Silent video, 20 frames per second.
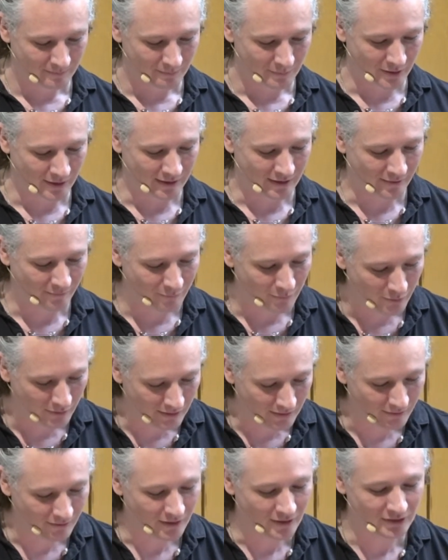But if
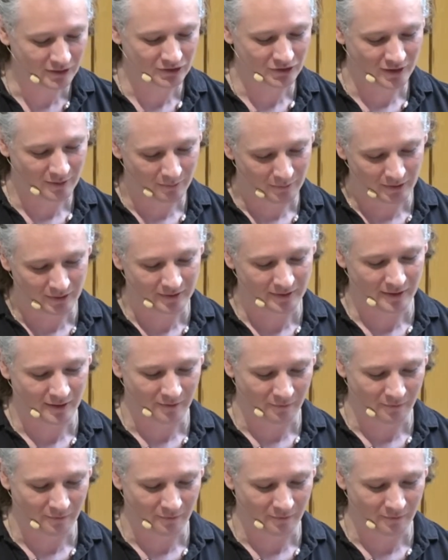putting large numbers of